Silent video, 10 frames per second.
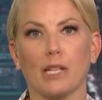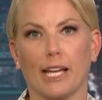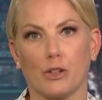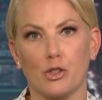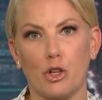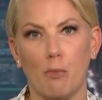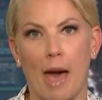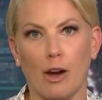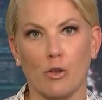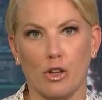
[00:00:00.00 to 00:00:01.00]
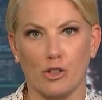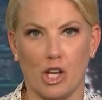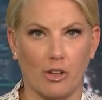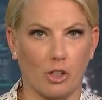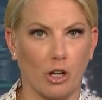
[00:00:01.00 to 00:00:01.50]
players, no matter their
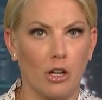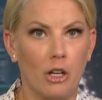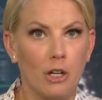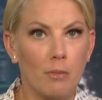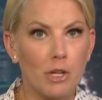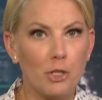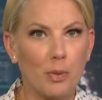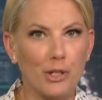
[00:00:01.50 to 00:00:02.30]
gender. Midge